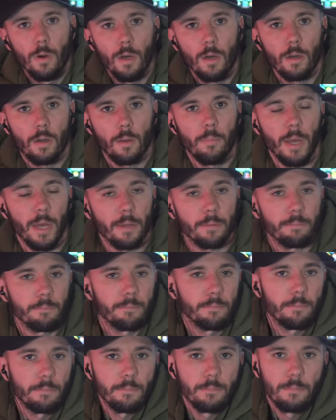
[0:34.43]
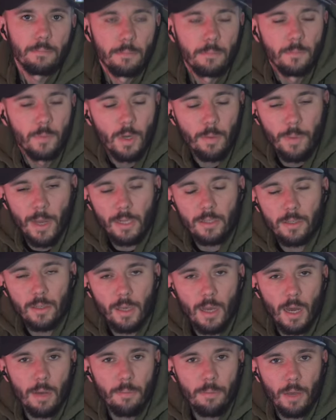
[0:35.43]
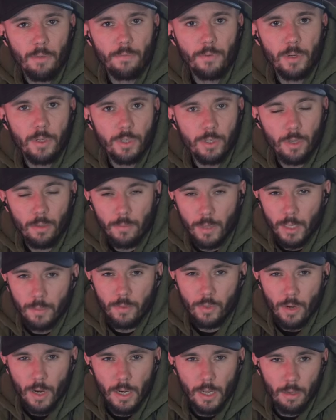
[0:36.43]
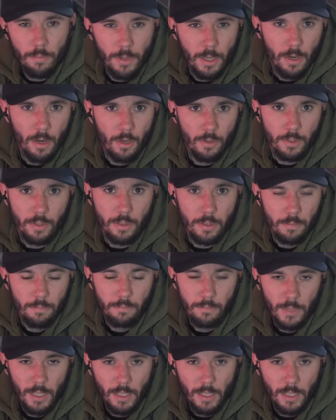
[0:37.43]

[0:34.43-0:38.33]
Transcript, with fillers: Welcome back. Welcome back to the Combat Footage Show. My name's Ronnie. I'll be your host.